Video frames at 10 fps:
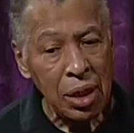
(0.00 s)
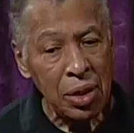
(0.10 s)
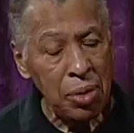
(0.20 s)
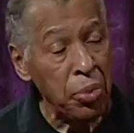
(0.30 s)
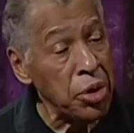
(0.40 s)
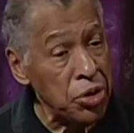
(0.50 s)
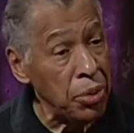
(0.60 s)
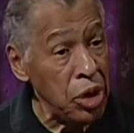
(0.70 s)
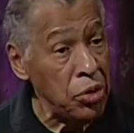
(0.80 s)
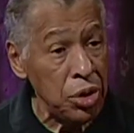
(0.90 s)
the
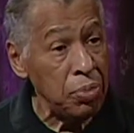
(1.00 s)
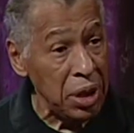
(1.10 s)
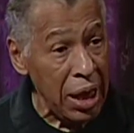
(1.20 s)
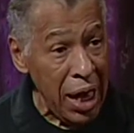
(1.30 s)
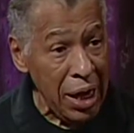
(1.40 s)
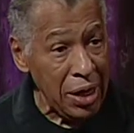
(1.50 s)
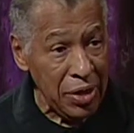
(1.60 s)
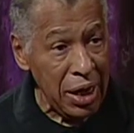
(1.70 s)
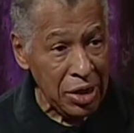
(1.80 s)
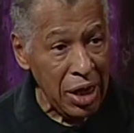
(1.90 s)
persecution began at
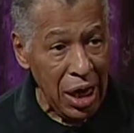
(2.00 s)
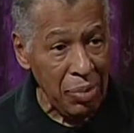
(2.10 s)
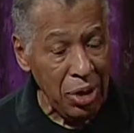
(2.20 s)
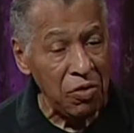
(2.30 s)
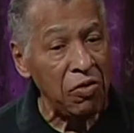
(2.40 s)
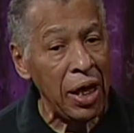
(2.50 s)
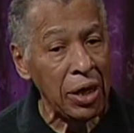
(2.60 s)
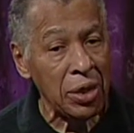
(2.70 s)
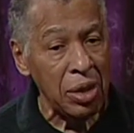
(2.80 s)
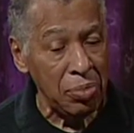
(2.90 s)
that time. And in
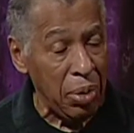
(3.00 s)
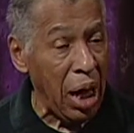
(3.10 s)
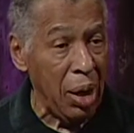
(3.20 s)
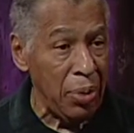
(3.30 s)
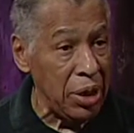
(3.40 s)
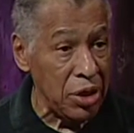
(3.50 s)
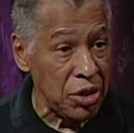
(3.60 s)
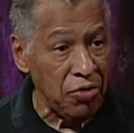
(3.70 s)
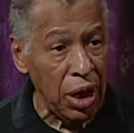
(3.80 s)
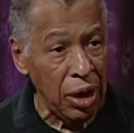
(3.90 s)
fact, the Bab and
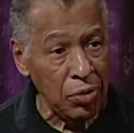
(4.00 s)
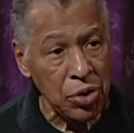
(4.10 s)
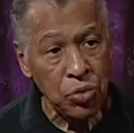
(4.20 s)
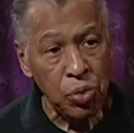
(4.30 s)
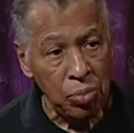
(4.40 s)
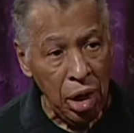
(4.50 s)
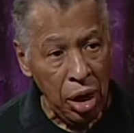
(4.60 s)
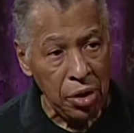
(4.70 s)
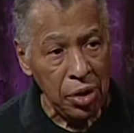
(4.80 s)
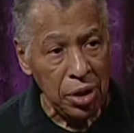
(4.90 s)
his followers were
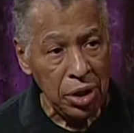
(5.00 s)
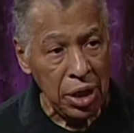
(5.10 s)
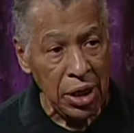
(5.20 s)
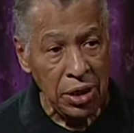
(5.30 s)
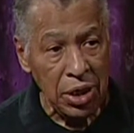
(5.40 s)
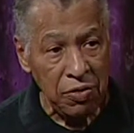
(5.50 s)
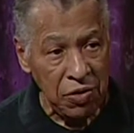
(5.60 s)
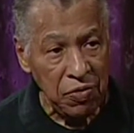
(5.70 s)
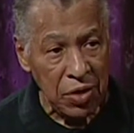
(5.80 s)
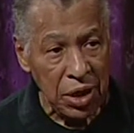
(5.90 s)
martyred in
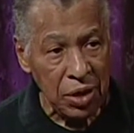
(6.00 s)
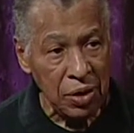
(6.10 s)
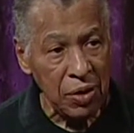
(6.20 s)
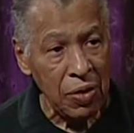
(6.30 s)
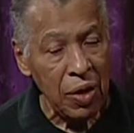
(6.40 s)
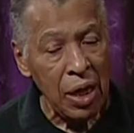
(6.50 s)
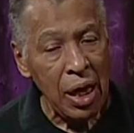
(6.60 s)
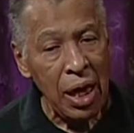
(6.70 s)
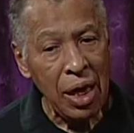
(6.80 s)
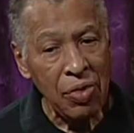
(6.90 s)
1850.
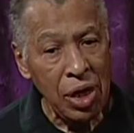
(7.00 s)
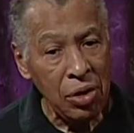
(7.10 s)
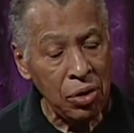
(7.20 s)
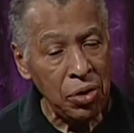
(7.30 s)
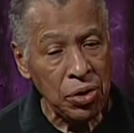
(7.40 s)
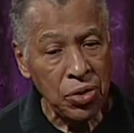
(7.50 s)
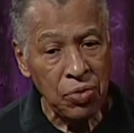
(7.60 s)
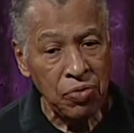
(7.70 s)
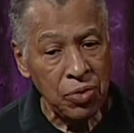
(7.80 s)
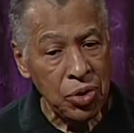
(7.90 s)
And then, of course,
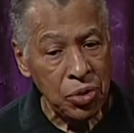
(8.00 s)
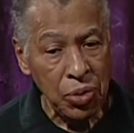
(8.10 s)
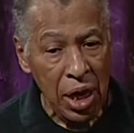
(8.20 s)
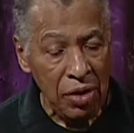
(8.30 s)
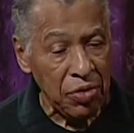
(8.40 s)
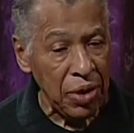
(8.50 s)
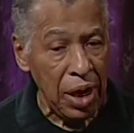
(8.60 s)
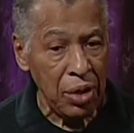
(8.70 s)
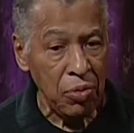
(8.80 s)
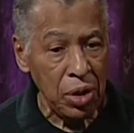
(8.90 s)
soon after
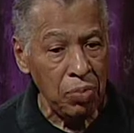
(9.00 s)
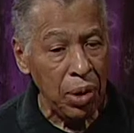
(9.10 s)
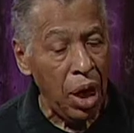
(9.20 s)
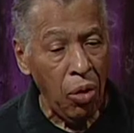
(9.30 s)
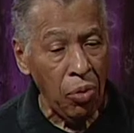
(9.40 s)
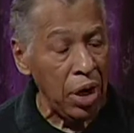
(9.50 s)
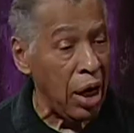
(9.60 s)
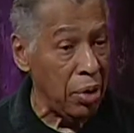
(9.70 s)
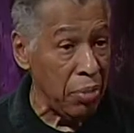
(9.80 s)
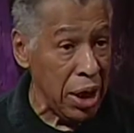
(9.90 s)
that, when
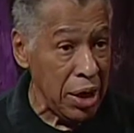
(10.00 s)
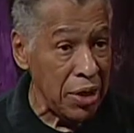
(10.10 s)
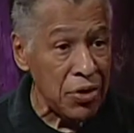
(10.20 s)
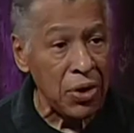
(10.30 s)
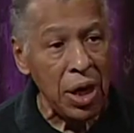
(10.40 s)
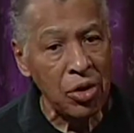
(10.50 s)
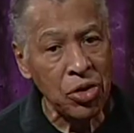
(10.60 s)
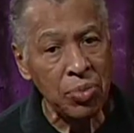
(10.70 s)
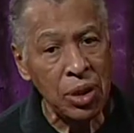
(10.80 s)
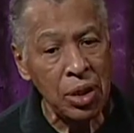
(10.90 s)
Baha'u'llah made his
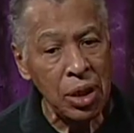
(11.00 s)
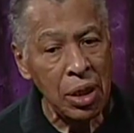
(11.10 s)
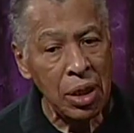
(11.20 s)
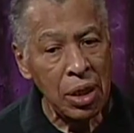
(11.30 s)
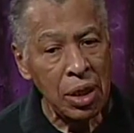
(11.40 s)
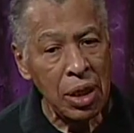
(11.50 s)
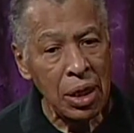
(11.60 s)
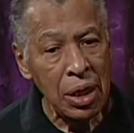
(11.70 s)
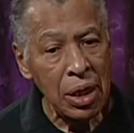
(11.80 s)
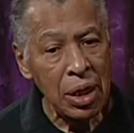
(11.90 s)
announcement,
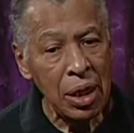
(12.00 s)
the